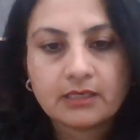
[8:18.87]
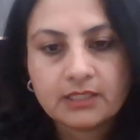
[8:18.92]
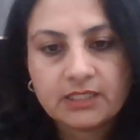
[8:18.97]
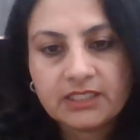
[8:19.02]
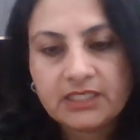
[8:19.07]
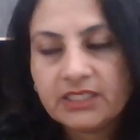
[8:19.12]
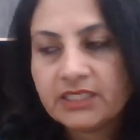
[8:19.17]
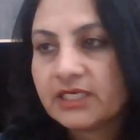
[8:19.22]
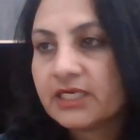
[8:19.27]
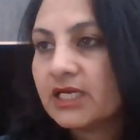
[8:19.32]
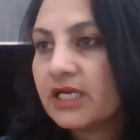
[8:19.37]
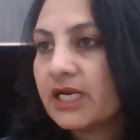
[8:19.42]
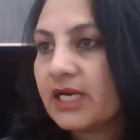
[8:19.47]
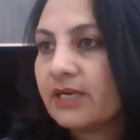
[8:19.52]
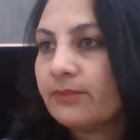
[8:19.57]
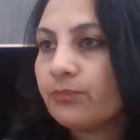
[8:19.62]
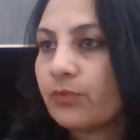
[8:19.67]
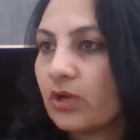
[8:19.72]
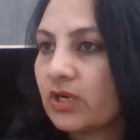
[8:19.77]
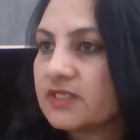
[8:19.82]
legal and
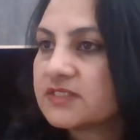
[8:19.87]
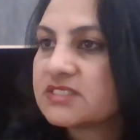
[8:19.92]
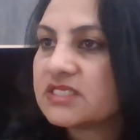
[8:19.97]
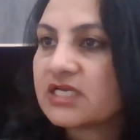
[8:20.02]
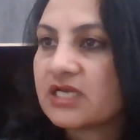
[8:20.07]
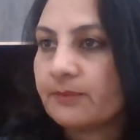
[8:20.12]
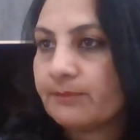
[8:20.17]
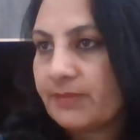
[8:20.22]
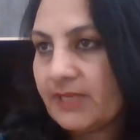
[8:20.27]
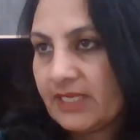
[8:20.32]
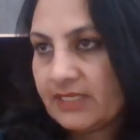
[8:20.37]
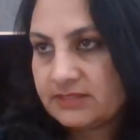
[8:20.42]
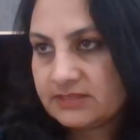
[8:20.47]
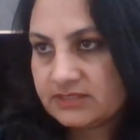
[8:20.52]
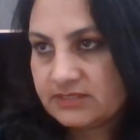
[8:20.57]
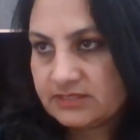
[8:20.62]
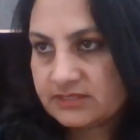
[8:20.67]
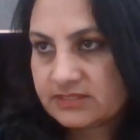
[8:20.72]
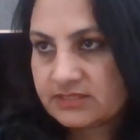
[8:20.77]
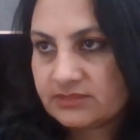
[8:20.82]
policy
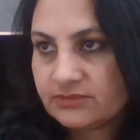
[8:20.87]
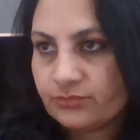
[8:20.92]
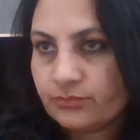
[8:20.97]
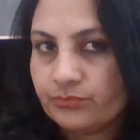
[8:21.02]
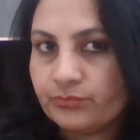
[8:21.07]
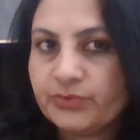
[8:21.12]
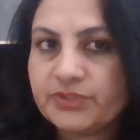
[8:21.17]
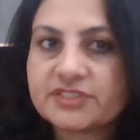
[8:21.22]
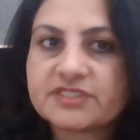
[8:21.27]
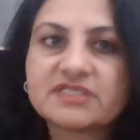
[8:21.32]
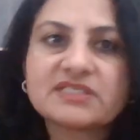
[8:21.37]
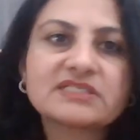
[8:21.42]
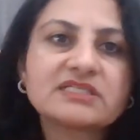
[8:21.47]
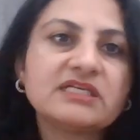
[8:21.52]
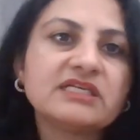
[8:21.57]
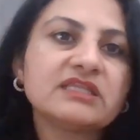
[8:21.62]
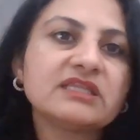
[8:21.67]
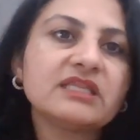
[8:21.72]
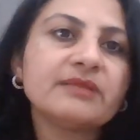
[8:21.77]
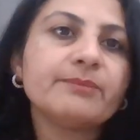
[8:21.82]
compliances, which is
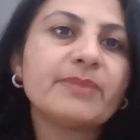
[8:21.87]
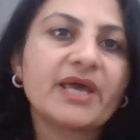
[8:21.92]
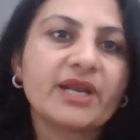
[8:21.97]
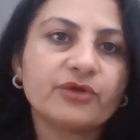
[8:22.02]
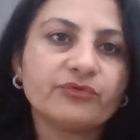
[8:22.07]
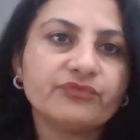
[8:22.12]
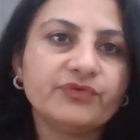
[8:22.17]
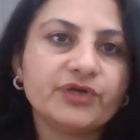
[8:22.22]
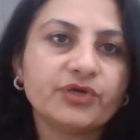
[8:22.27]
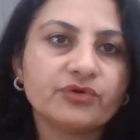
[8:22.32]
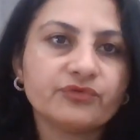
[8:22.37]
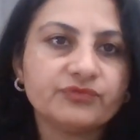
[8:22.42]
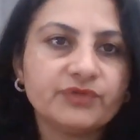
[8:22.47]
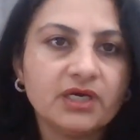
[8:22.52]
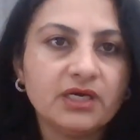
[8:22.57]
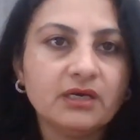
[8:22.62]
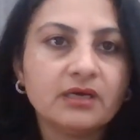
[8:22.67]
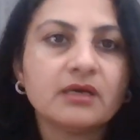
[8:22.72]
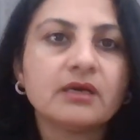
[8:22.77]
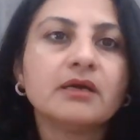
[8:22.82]
in the benefit of
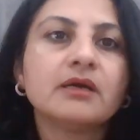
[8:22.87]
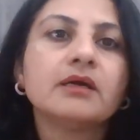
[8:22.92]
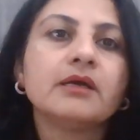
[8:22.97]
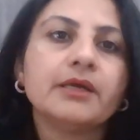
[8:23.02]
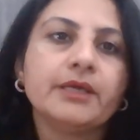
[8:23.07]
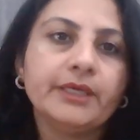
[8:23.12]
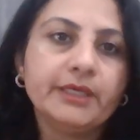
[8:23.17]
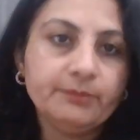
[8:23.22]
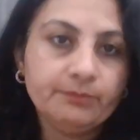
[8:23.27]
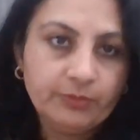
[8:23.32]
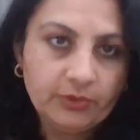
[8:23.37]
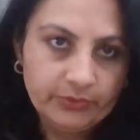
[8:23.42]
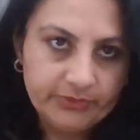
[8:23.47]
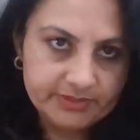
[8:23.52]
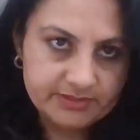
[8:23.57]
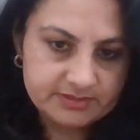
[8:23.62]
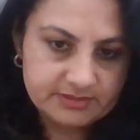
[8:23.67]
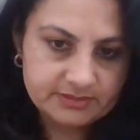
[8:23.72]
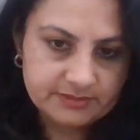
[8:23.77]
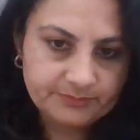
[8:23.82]
the
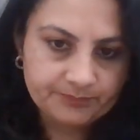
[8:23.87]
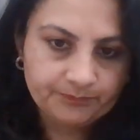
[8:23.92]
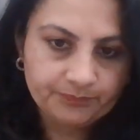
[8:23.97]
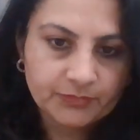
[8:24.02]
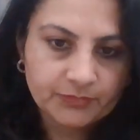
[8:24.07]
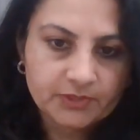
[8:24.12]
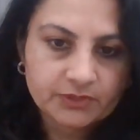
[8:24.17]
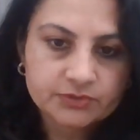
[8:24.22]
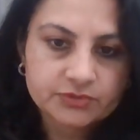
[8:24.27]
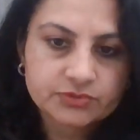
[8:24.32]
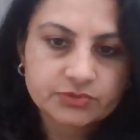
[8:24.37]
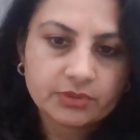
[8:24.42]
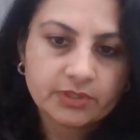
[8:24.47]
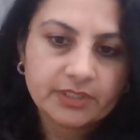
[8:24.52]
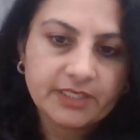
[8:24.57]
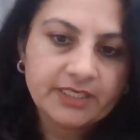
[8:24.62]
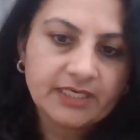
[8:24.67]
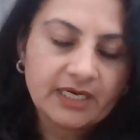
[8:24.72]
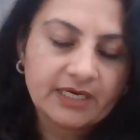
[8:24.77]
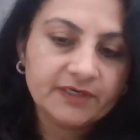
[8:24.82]
employees. So
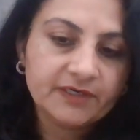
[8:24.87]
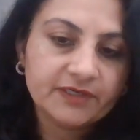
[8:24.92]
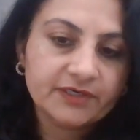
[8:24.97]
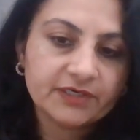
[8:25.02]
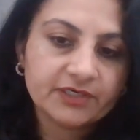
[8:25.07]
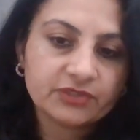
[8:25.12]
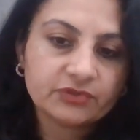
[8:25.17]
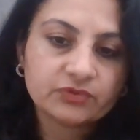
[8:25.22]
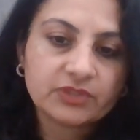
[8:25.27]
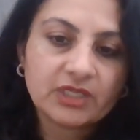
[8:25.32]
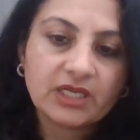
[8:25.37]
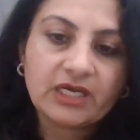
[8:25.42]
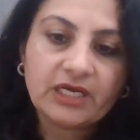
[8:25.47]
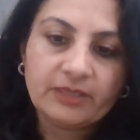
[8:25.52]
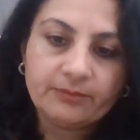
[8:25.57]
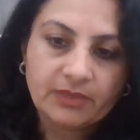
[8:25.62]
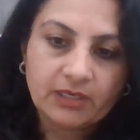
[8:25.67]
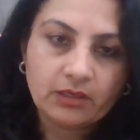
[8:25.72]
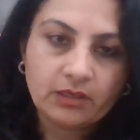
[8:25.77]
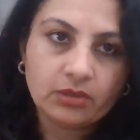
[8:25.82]
it adheres to the
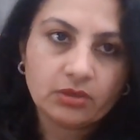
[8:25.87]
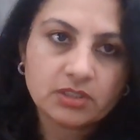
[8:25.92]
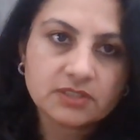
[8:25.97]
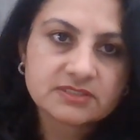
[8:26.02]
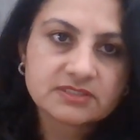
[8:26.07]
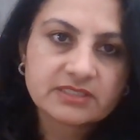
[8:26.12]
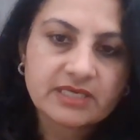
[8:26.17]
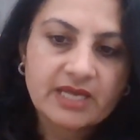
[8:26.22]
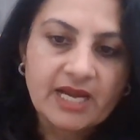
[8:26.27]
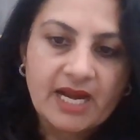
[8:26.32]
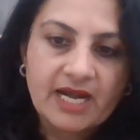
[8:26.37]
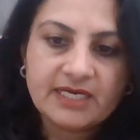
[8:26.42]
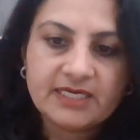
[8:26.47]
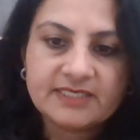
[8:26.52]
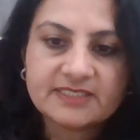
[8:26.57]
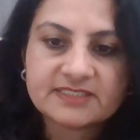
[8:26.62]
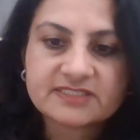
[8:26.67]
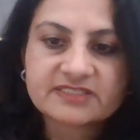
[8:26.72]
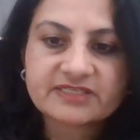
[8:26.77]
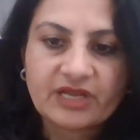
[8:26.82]
labor laws and
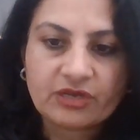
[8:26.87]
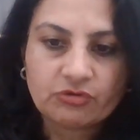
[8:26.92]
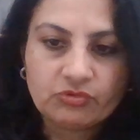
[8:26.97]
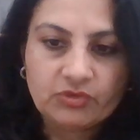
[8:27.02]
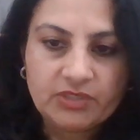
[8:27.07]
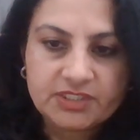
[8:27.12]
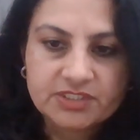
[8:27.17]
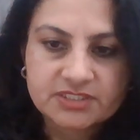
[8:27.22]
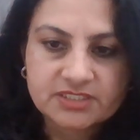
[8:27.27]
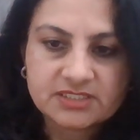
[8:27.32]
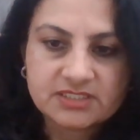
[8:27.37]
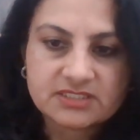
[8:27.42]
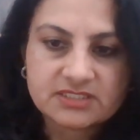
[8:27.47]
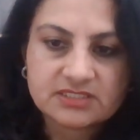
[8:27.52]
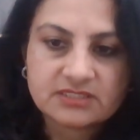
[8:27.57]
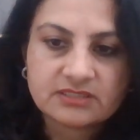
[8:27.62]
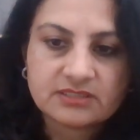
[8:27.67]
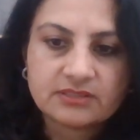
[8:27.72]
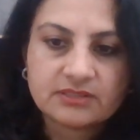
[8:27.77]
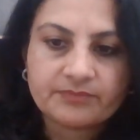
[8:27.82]
its regulations
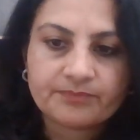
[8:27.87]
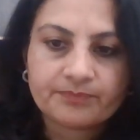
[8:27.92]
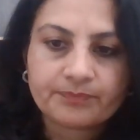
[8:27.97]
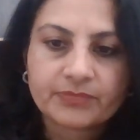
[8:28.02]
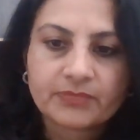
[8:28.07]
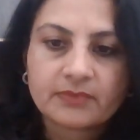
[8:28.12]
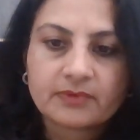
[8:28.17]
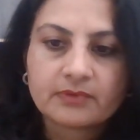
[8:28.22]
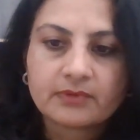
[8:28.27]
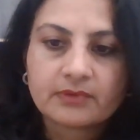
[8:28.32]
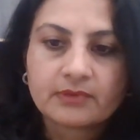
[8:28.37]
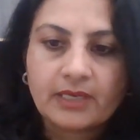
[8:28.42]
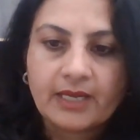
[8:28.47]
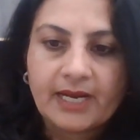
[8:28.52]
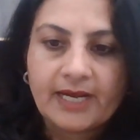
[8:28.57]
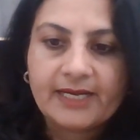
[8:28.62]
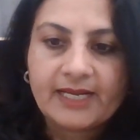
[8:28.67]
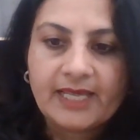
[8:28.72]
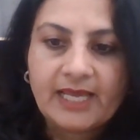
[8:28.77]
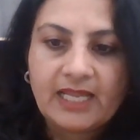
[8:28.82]

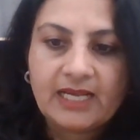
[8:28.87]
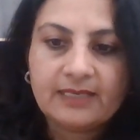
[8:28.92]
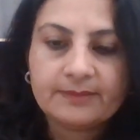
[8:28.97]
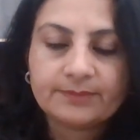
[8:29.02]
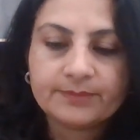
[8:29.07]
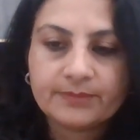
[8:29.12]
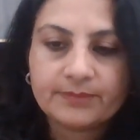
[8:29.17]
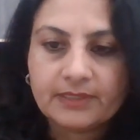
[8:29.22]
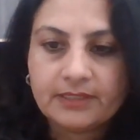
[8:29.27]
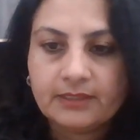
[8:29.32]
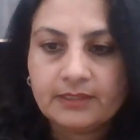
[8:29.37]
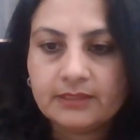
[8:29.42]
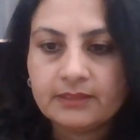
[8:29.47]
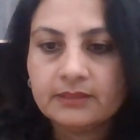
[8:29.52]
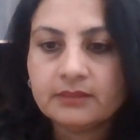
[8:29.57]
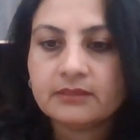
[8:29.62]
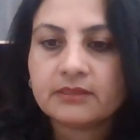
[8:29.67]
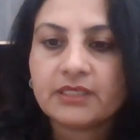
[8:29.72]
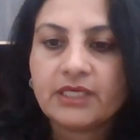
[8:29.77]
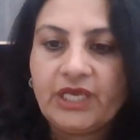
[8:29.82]
and help in
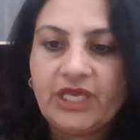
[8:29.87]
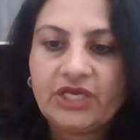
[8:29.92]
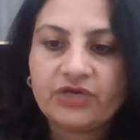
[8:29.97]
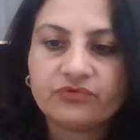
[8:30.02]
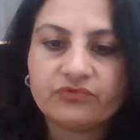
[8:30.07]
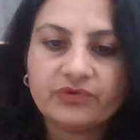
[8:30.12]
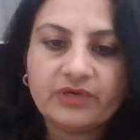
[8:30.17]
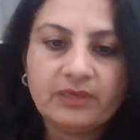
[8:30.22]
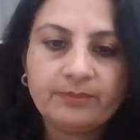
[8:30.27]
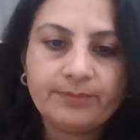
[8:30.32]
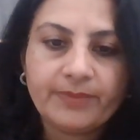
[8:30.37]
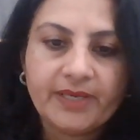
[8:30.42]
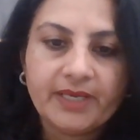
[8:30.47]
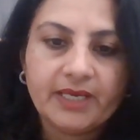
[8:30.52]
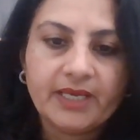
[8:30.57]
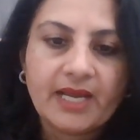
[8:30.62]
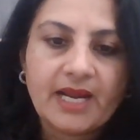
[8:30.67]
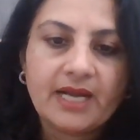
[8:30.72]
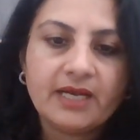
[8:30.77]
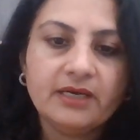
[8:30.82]
equal
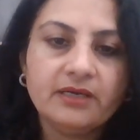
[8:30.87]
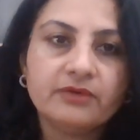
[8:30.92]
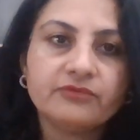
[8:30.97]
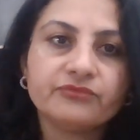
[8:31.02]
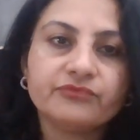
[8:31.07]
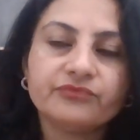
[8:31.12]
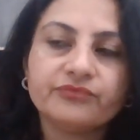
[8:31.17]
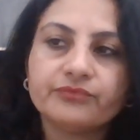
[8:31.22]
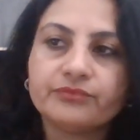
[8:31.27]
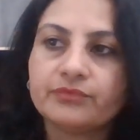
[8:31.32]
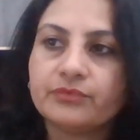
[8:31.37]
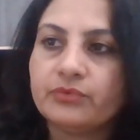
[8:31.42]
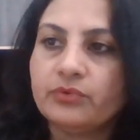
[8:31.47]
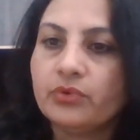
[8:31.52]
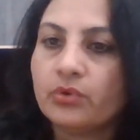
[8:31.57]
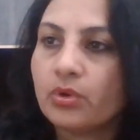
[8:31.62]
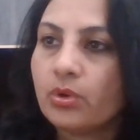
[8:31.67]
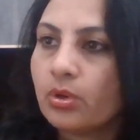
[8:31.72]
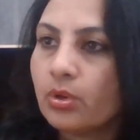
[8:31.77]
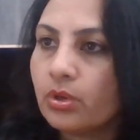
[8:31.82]
pay and
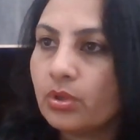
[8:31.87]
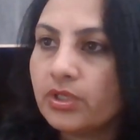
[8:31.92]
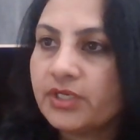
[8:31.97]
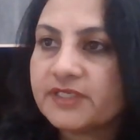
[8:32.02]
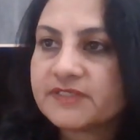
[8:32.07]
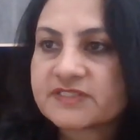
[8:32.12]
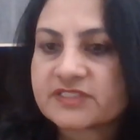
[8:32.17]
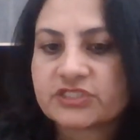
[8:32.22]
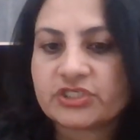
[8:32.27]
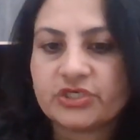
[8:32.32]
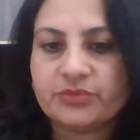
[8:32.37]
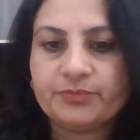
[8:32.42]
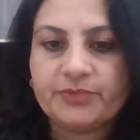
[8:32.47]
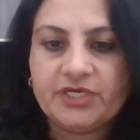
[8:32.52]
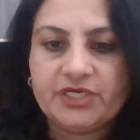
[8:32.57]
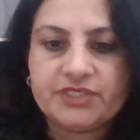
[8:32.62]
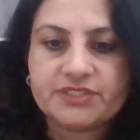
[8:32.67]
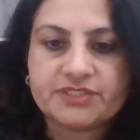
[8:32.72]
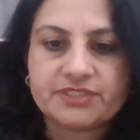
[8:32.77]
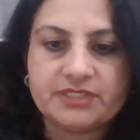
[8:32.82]
no
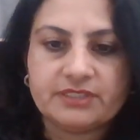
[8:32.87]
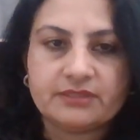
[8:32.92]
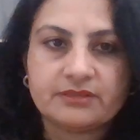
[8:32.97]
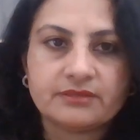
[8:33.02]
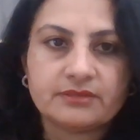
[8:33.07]
discrimination.